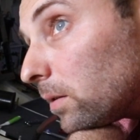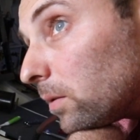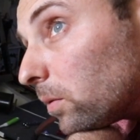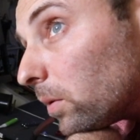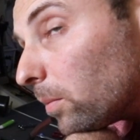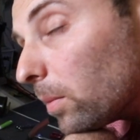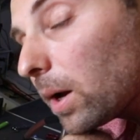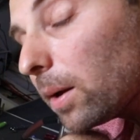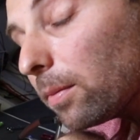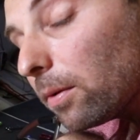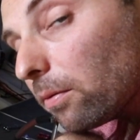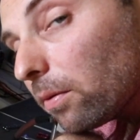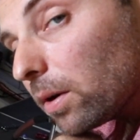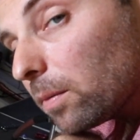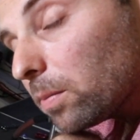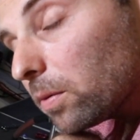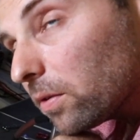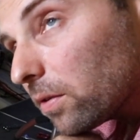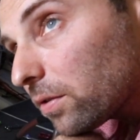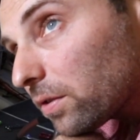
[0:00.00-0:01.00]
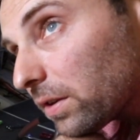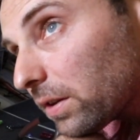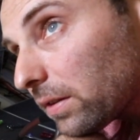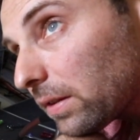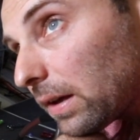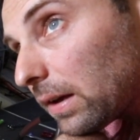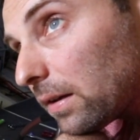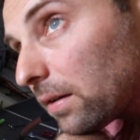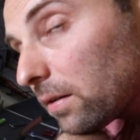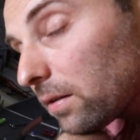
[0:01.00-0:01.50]
we may be repositioning
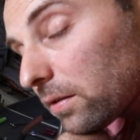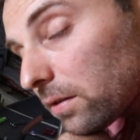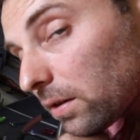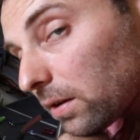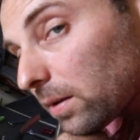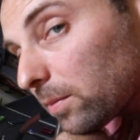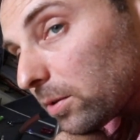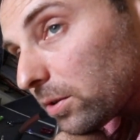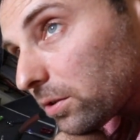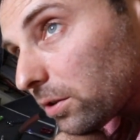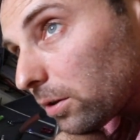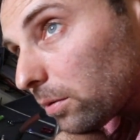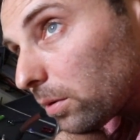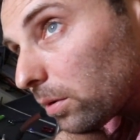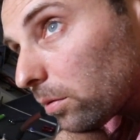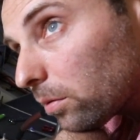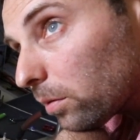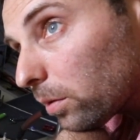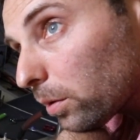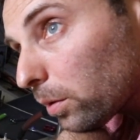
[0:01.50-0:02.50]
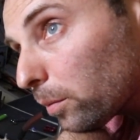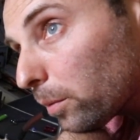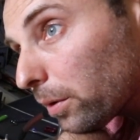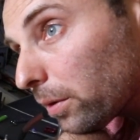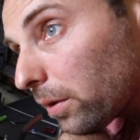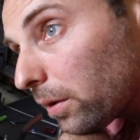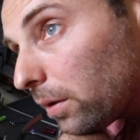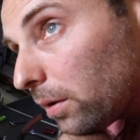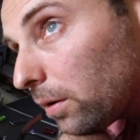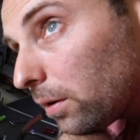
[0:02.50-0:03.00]
that. So let me show you what we're working with.